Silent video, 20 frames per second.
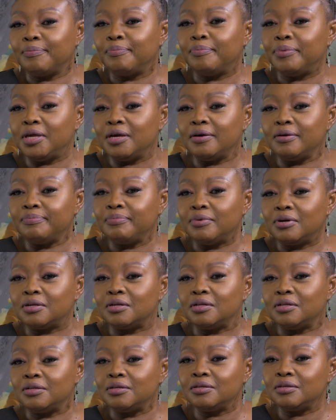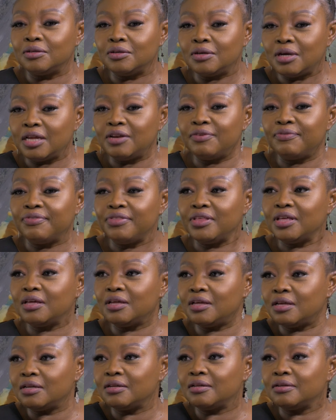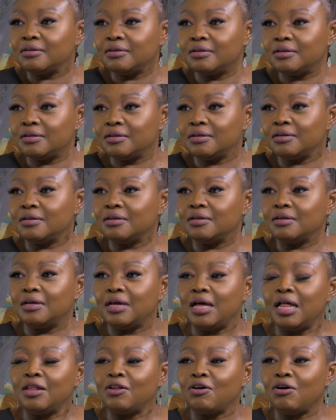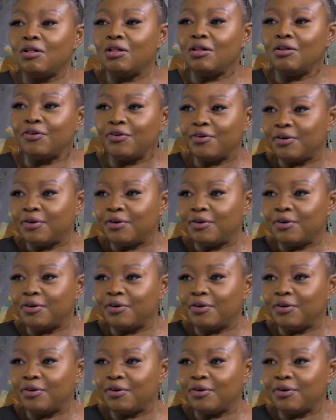beer bottle, you kind of think alcohol,